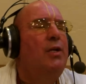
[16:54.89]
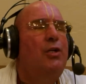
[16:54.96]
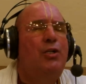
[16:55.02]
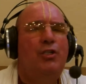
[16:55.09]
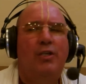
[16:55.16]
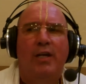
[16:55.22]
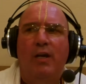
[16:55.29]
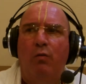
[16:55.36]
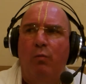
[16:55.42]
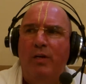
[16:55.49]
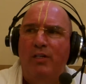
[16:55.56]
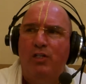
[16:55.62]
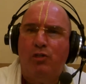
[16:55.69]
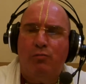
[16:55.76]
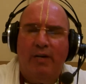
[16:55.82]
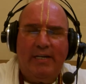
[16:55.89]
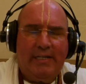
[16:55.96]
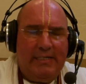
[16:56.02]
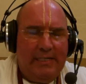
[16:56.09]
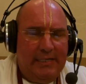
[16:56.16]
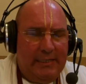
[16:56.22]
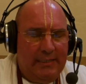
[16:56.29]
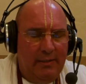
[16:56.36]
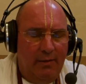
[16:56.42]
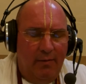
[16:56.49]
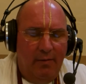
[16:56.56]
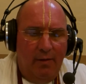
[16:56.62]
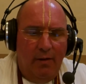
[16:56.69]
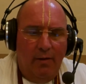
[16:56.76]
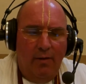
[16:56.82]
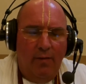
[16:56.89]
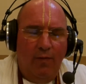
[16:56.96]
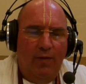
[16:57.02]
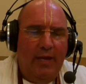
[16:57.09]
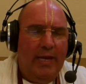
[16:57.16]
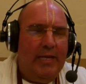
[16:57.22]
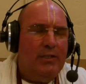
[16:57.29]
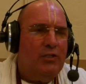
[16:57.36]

she restricted the